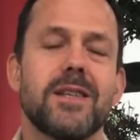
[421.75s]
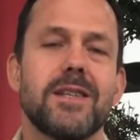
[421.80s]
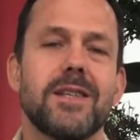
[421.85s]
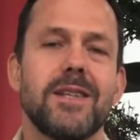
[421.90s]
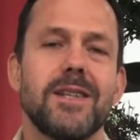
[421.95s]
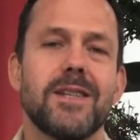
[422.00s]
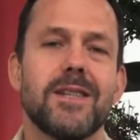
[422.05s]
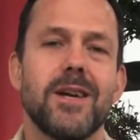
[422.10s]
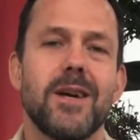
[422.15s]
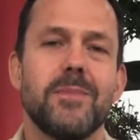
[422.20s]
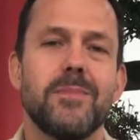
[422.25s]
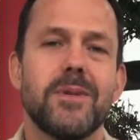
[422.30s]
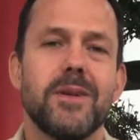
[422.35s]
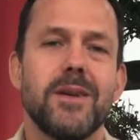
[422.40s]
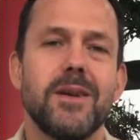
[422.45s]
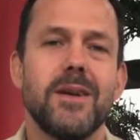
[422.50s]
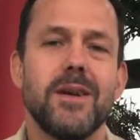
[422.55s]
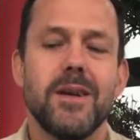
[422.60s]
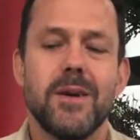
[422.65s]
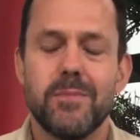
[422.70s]
Tea Club.
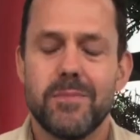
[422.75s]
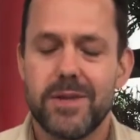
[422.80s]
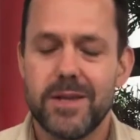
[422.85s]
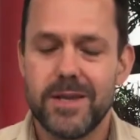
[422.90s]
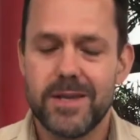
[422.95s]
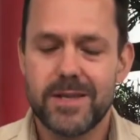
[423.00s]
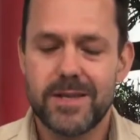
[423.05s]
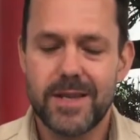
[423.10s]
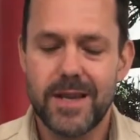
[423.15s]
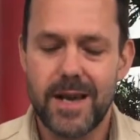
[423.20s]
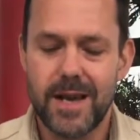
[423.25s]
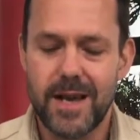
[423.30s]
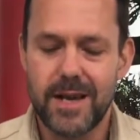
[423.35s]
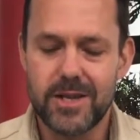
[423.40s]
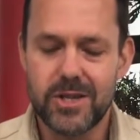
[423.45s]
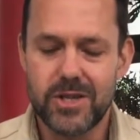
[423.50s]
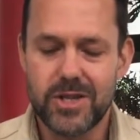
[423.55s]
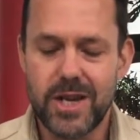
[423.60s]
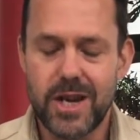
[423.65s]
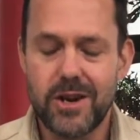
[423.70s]
Please
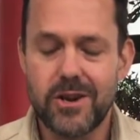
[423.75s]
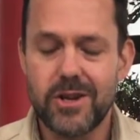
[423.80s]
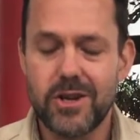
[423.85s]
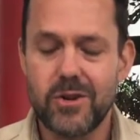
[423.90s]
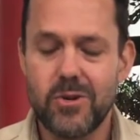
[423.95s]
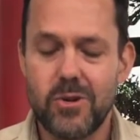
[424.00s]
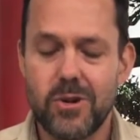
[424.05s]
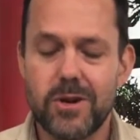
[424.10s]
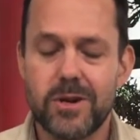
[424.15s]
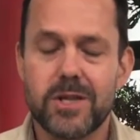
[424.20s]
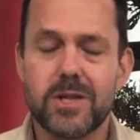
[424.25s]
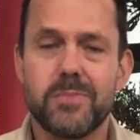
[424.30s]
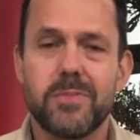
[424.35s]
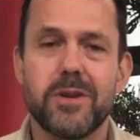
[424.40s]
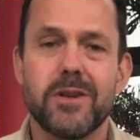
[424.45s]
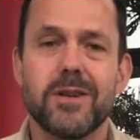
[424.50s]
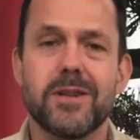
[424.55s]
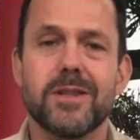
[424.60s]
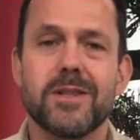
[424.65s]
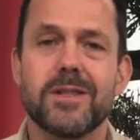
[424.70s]
share your
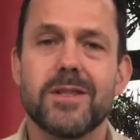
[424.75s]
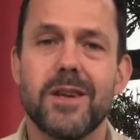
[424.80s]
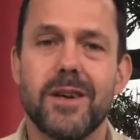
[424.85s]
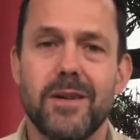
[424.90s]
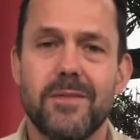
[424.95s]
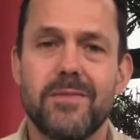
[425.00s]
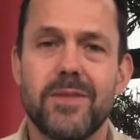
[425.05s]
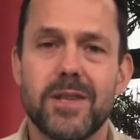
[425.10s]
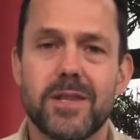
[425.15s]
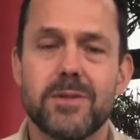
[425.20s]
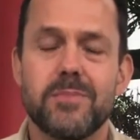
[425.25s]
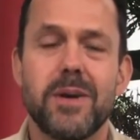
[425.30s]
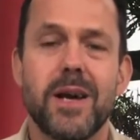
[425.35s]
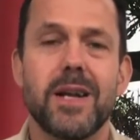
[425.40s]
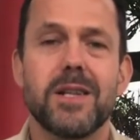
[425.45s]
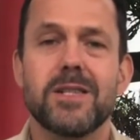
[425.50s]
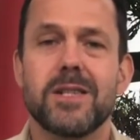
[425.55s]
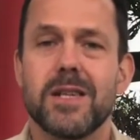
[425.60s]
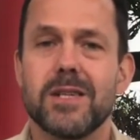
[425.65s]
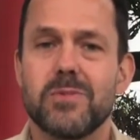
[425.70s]
experience of this
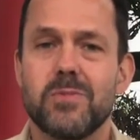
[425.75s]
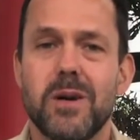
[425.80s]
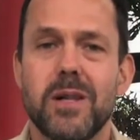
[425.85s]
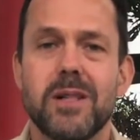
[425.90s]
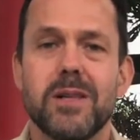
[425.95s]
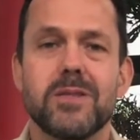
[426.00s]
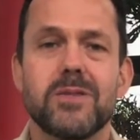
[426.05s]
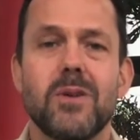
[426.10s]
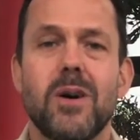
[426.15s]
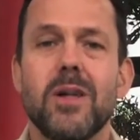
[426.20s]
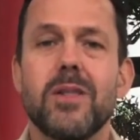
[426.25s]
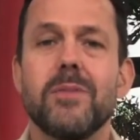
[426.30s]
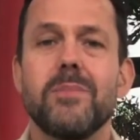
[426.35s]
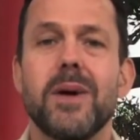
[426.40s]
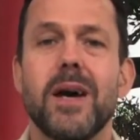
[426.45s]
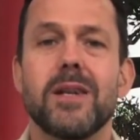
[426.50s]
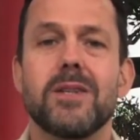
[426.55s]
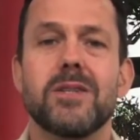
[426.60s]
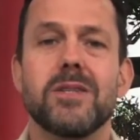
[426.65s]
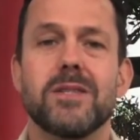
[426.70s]
batch as well as all the
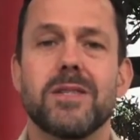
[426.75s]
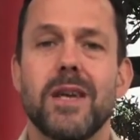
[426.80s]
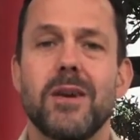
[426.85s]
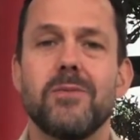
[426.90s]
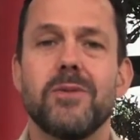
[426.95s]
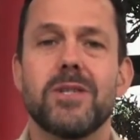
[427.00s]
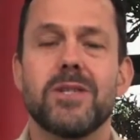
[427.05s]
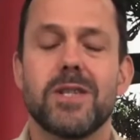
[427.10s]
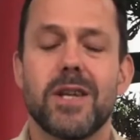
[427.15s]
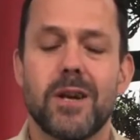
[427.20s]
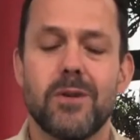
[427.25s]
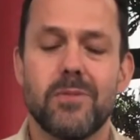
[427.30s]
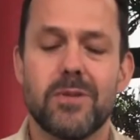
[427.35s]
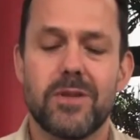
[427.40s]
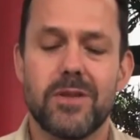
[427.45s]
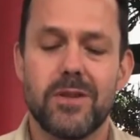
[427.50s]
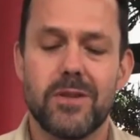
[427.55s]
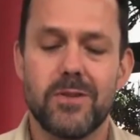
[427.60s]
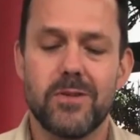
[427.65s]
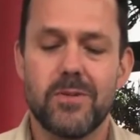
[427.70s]
batches that we share
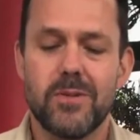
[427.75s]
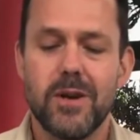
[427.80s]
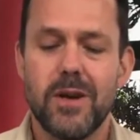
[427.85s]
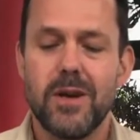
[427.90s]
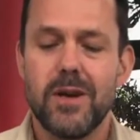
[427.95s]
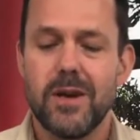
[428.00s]
with you,